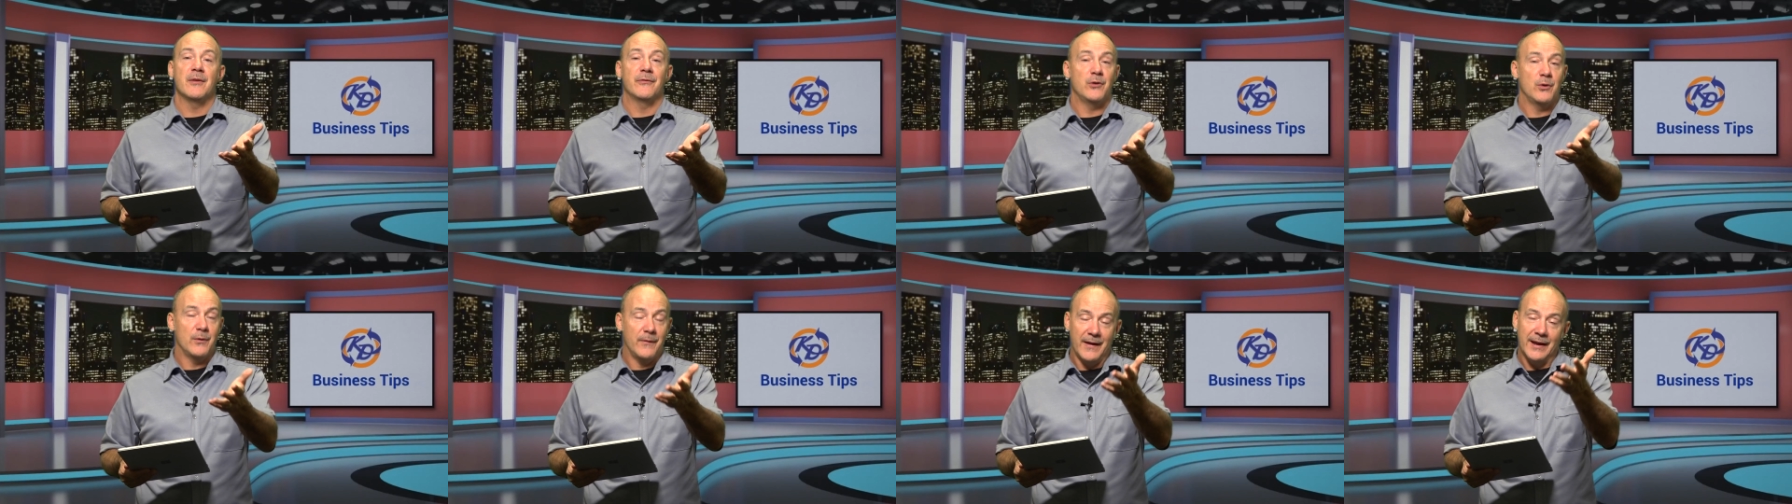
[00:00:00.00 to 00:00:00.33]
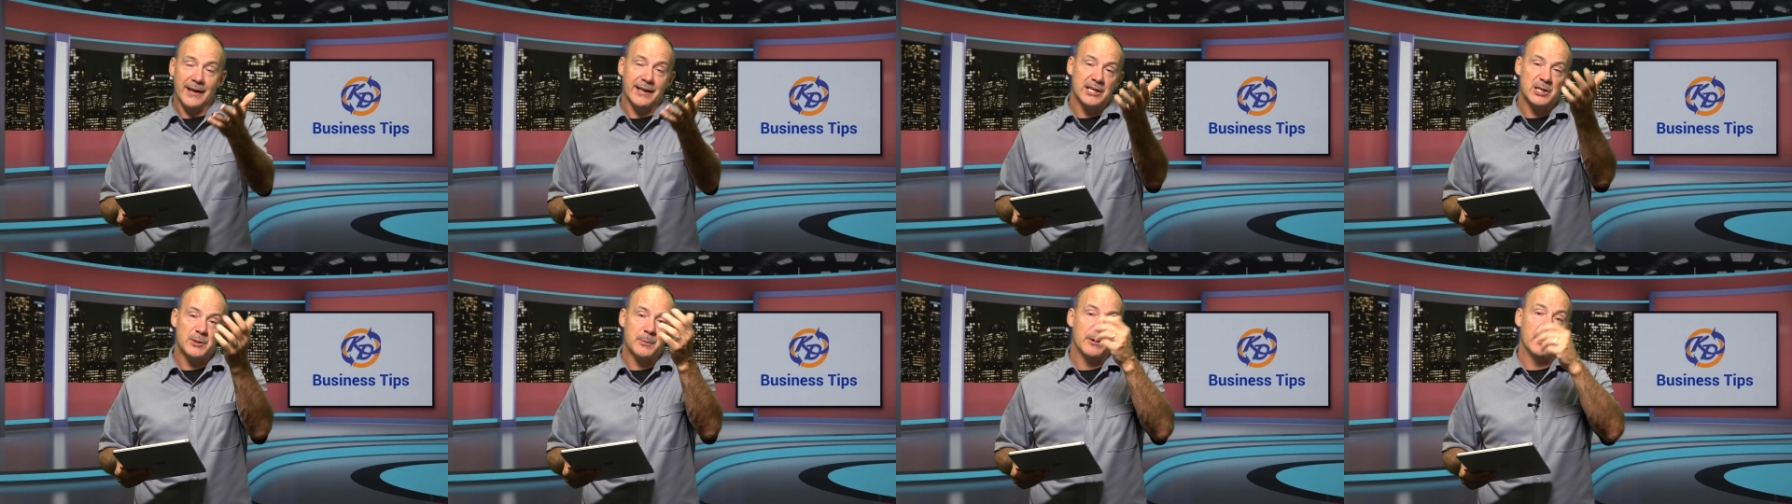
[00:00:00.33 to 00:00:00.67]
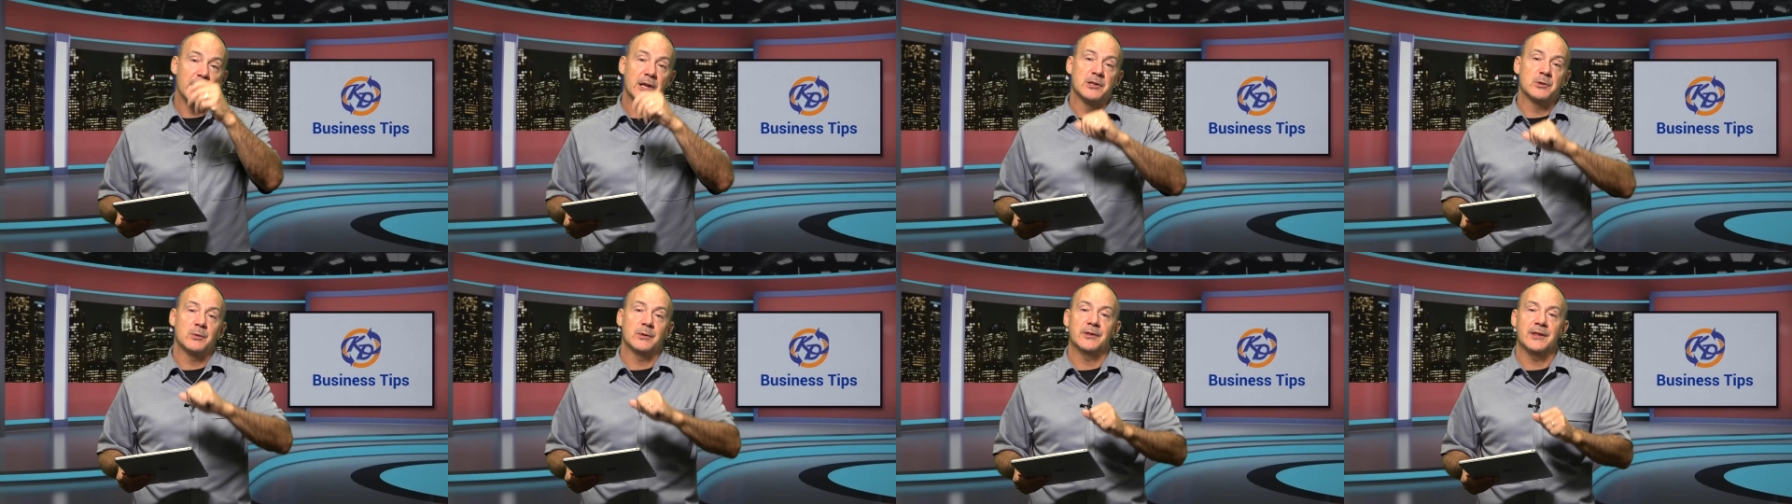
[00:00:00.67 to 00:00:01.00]
If you've had
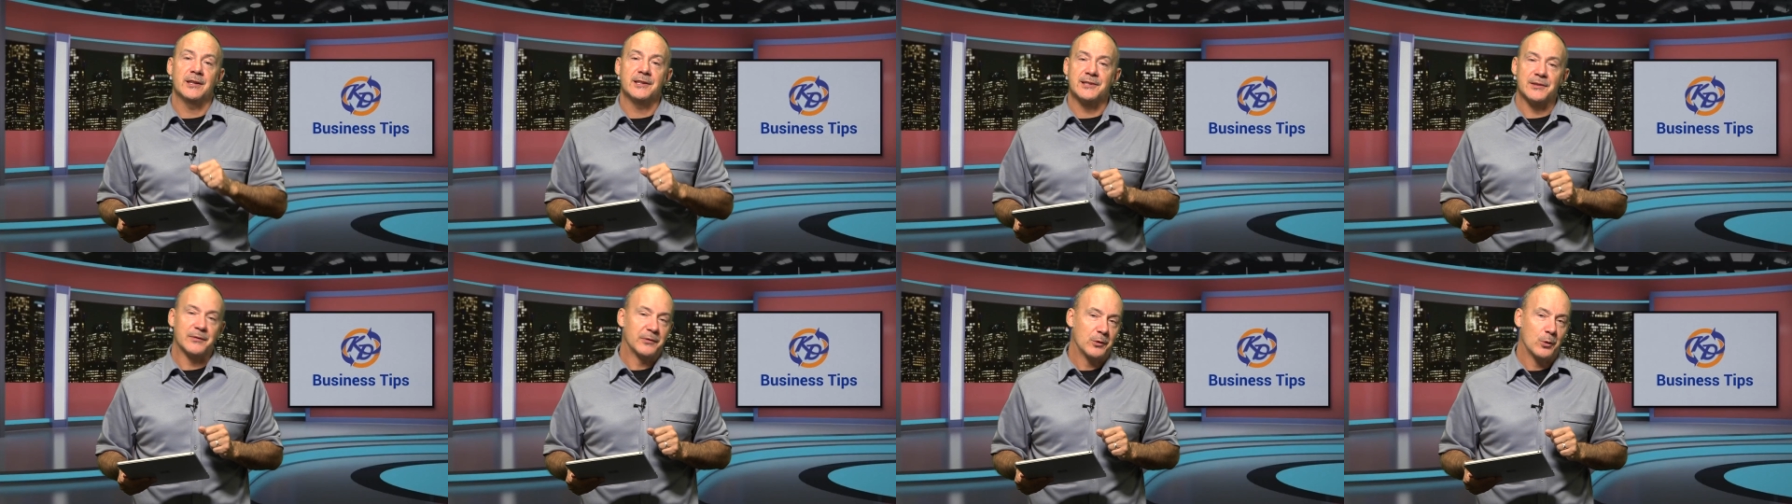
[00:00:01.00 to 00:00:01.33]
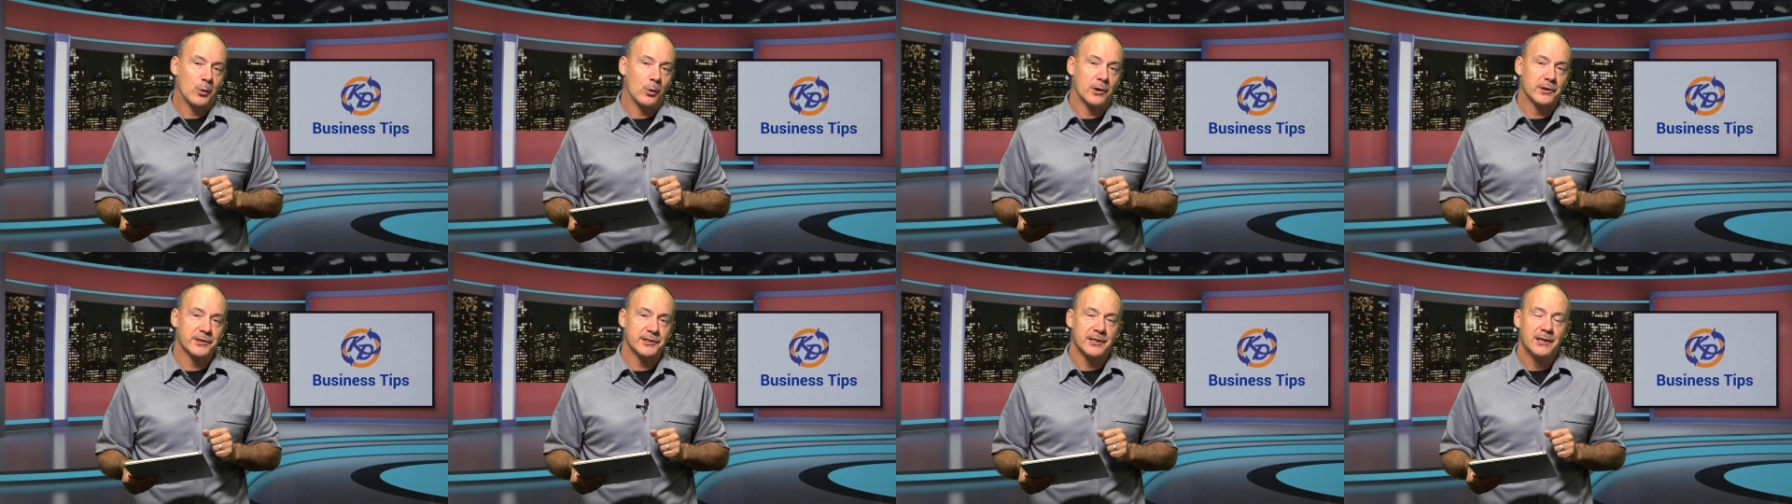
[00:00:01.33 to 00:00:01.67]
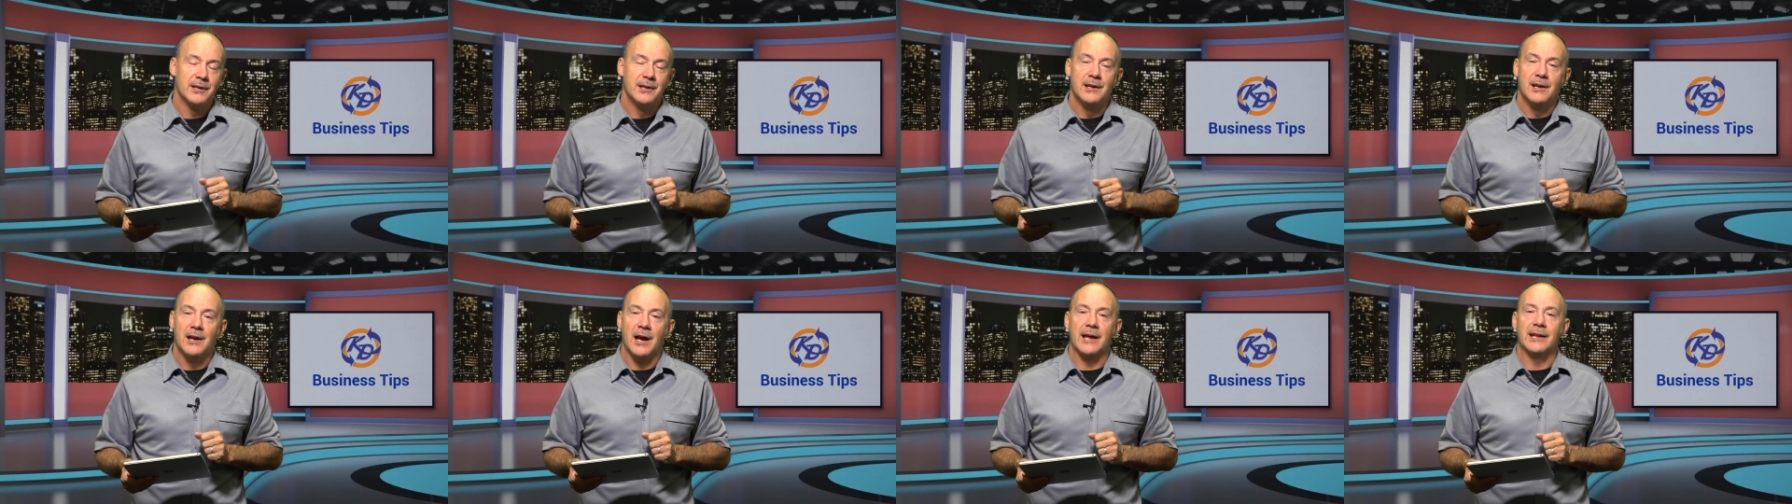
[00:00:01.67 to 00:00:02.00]
experience with this, of course,
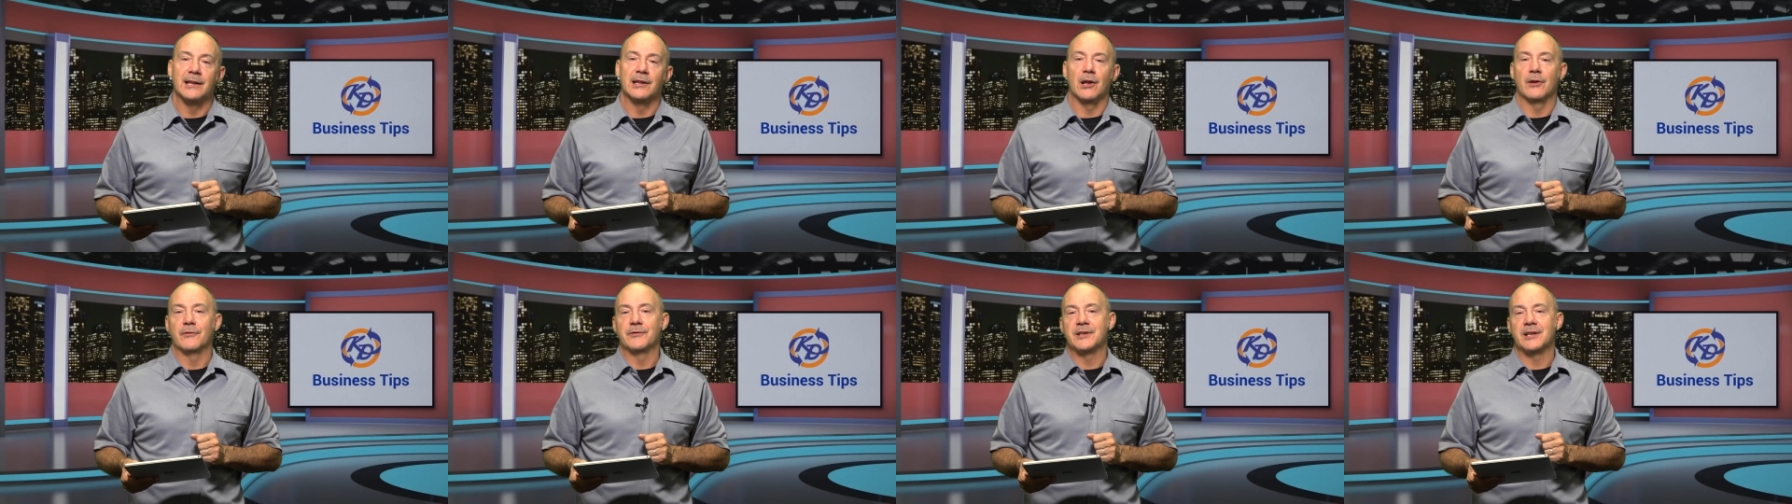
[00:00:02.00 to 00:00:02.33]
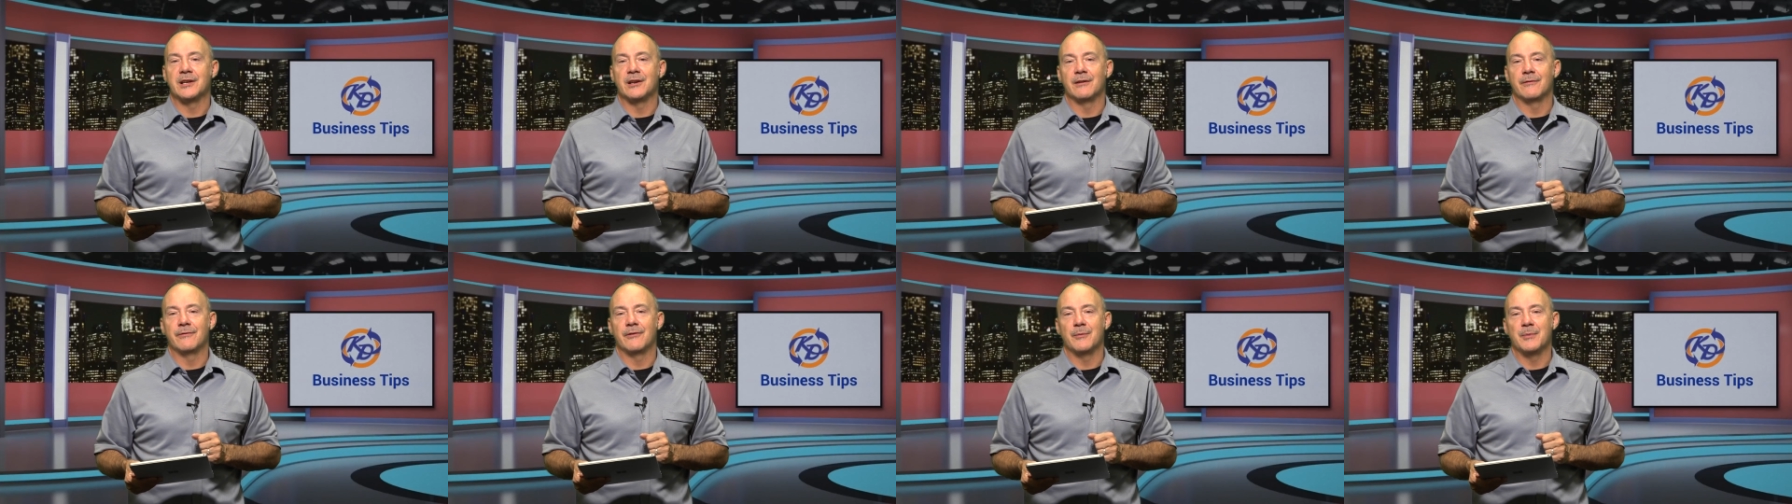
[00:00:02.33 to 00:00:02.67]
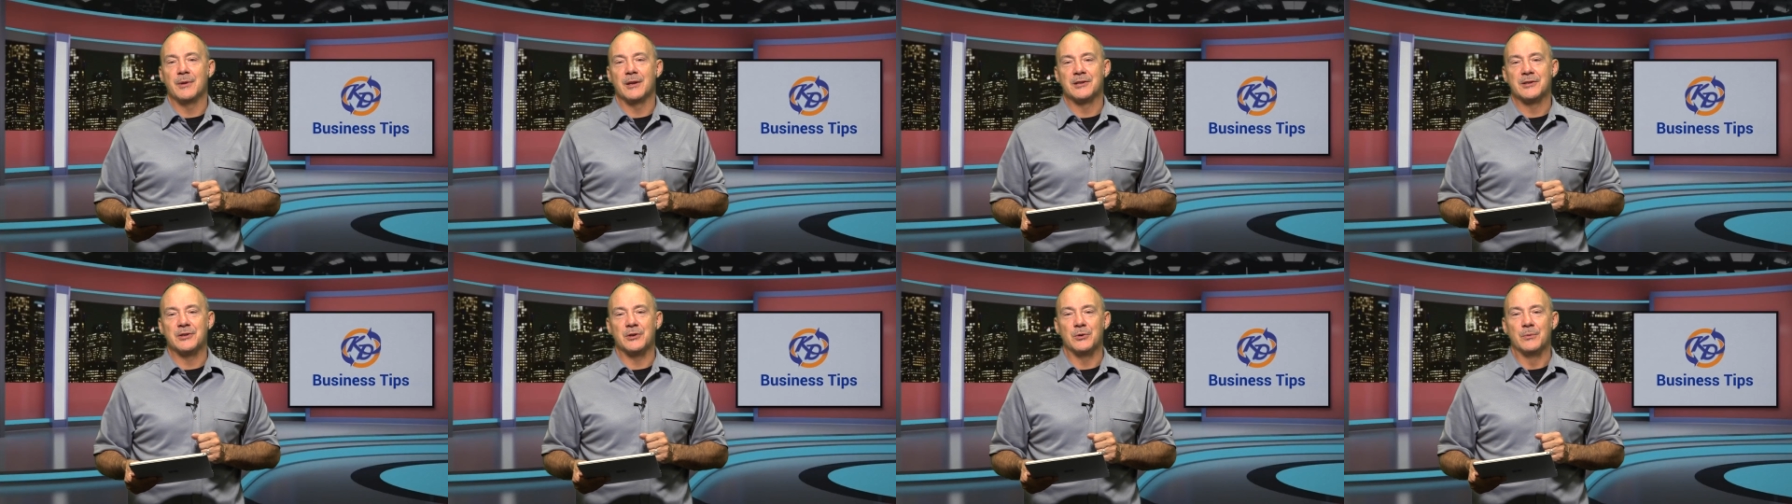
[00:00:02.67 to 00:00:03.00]
I'd love to hear from
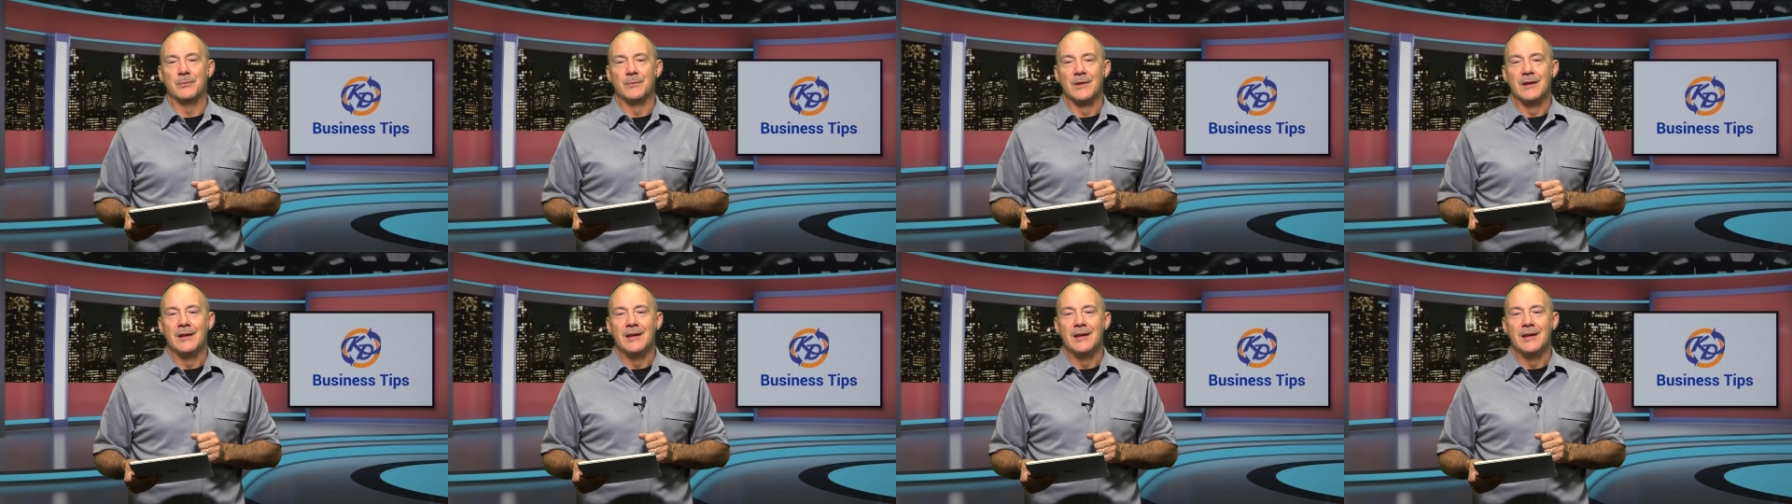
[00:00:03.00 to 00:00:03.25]
you too.